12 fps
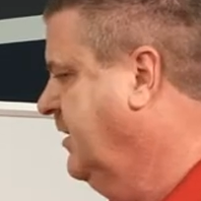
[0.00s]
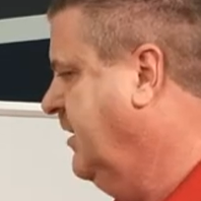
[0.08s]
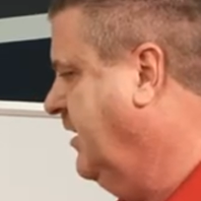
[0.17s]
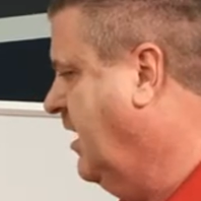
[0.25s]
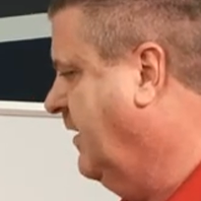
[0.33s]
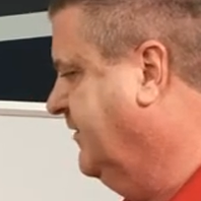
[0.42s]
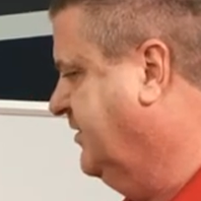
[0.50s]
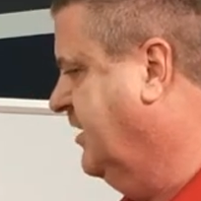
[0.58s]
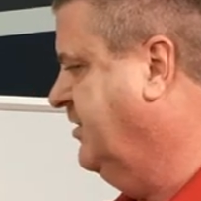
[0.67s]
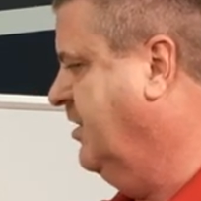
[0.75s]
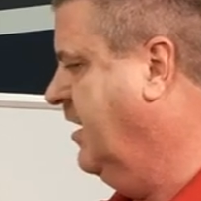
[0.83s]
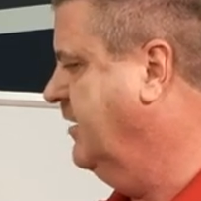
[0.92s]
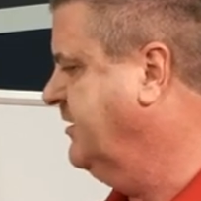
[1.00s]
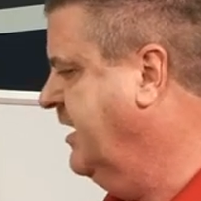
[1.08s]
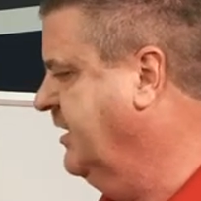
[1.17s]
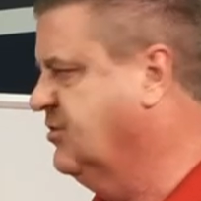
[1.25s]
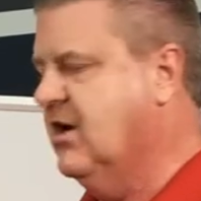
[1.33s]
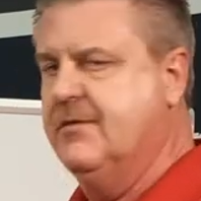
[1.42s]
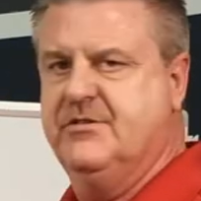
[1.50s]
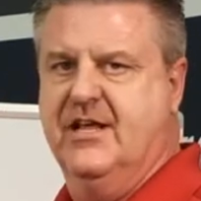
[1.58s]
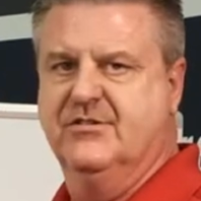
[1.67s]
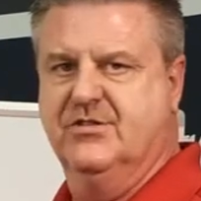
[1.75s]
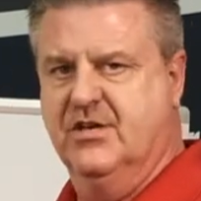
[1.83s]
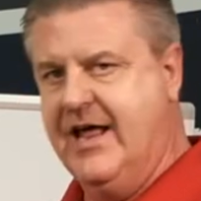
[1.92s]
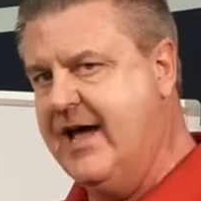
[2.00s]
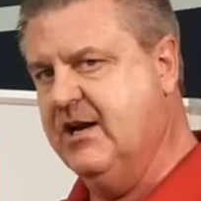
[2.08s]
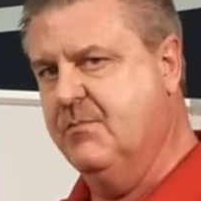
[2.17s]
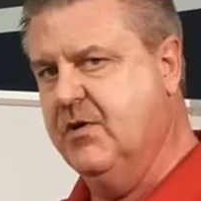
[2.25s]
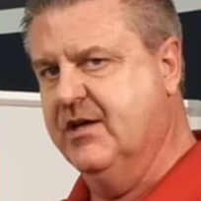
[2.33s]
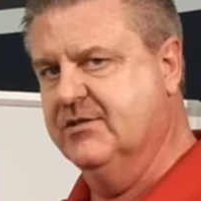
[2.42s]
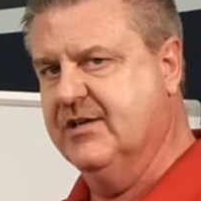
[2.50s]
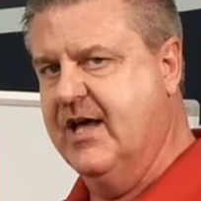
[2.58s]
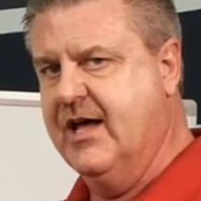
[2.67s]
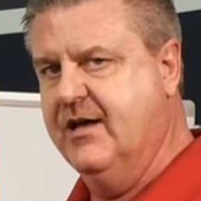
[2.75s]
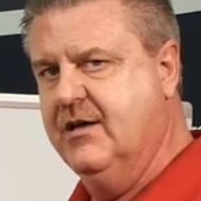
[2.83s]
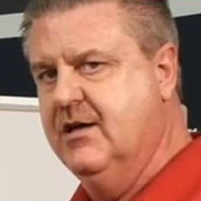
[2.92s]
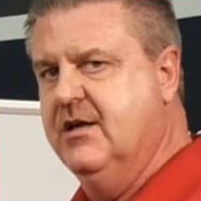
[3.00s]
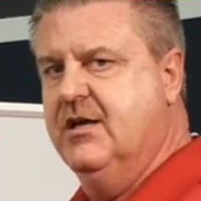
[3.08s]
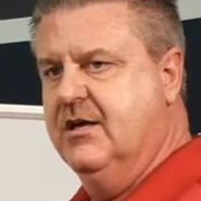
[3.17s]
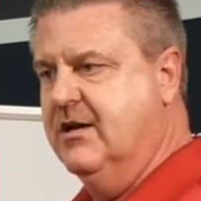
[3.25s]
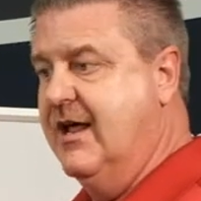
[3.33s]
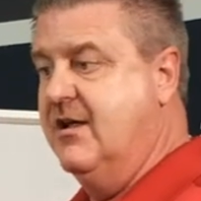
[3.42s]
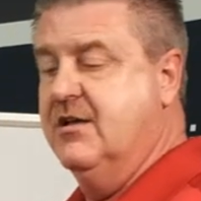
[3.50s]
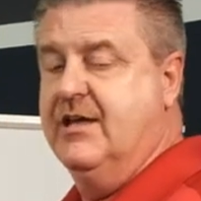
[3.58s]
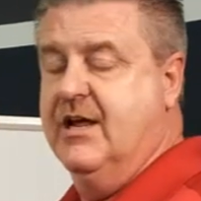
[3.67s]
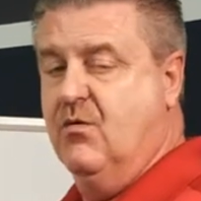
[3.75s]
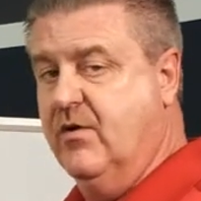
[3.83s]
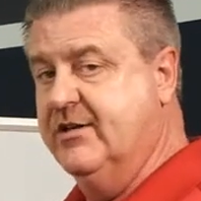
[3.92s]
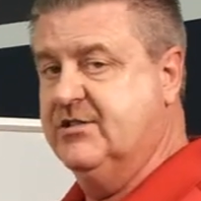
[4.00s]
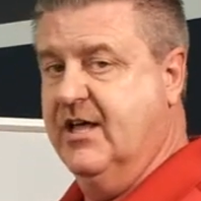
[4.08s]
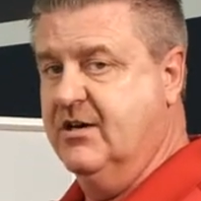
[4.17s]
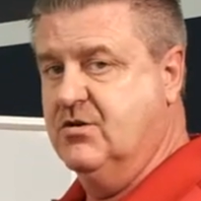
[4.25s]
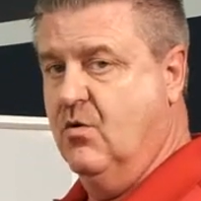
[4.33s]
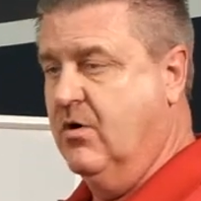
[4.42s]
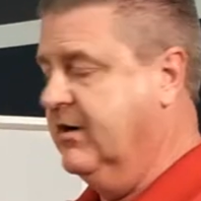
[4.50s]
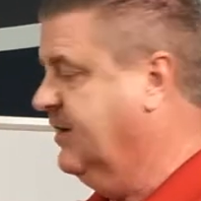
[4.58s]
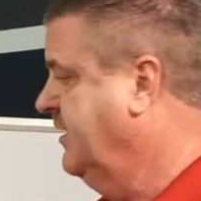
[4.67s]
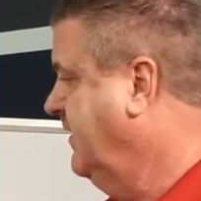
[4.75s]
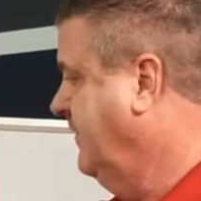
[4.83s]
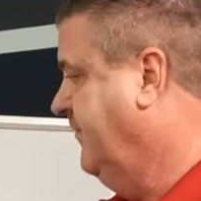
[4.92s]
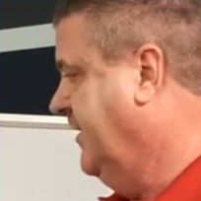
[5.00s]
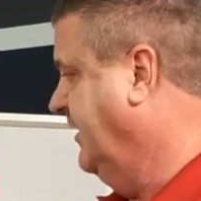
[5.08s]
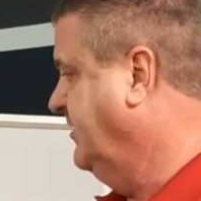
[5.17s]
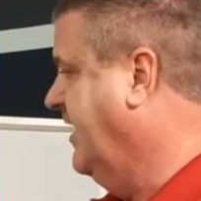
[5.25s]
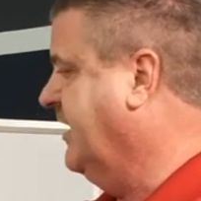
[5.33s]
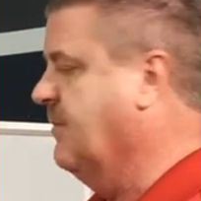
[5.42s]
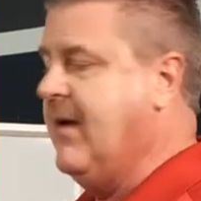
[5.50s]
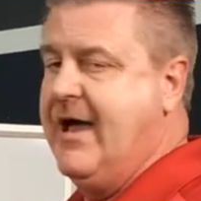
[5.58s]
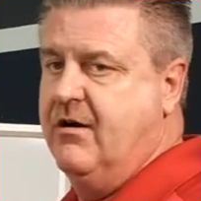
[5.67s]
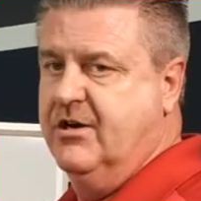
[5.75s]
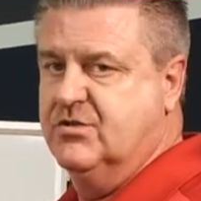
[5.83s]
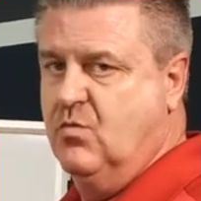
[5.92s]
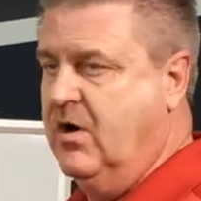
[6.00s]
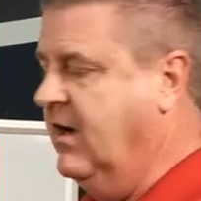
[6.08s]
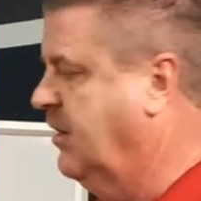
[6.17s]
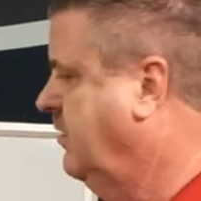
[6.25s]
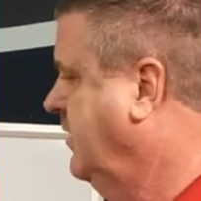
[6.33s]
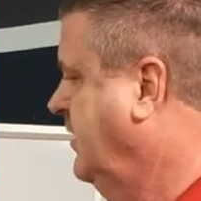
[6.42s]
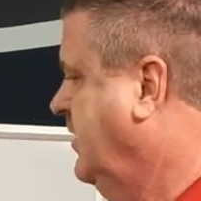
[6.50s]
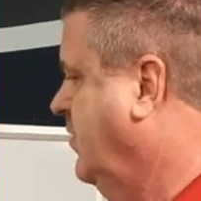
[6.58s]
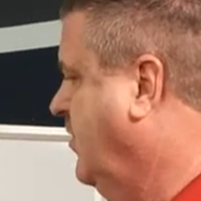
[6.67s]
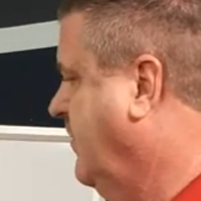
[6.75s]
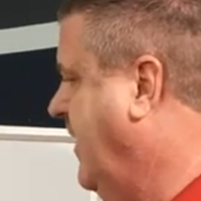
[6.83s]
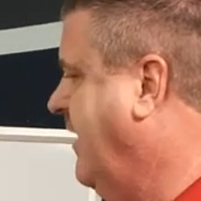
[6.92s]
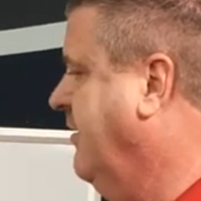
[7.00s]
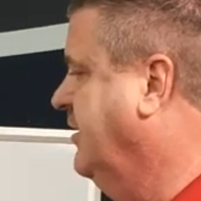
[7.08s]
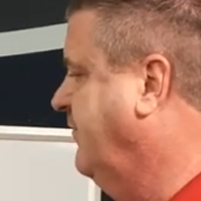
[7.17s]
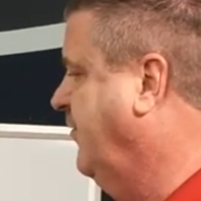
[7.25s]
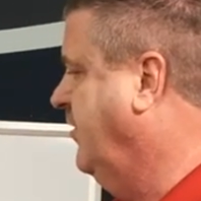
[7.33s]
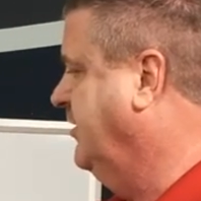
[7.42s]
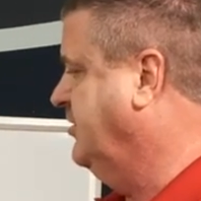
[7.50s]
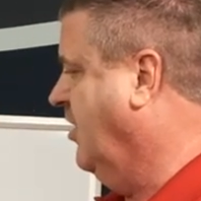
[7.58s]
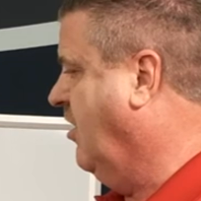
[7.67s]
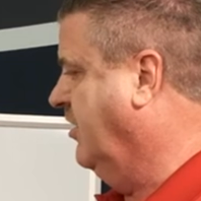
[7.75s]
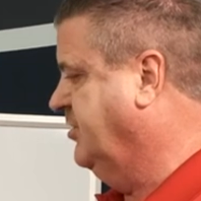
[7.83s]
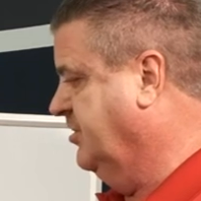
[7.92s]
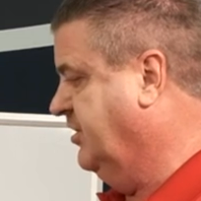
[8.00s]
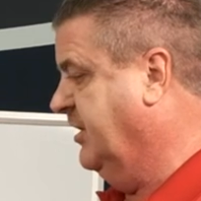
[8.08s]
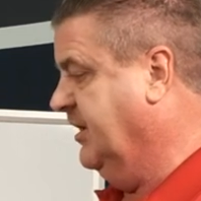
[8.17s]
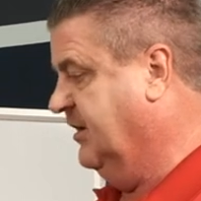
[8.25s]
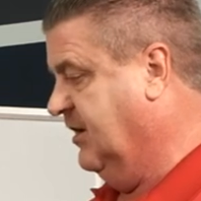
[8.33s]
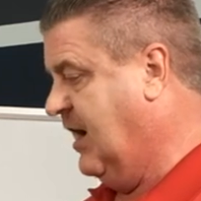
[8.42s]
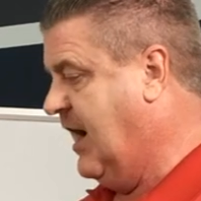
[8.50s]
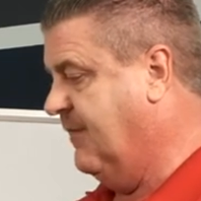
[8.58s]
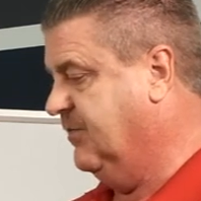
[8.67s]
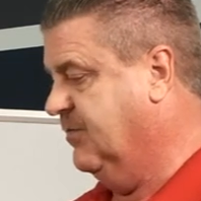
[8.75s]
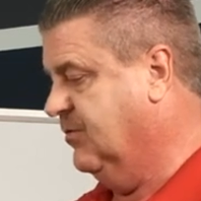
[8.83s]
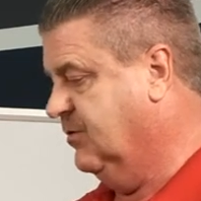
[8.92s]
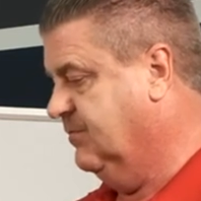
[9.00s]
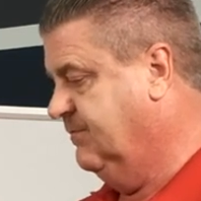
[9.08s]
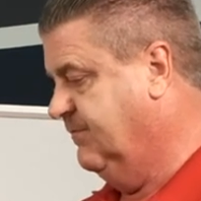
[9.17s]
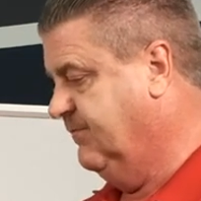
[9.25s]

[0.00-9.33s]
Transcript: and all of a sudden your air tank drops down to 90 PSI and now you can't reach that torque, that's like a battery as well. When a battery is fully charged, you're getting the optimal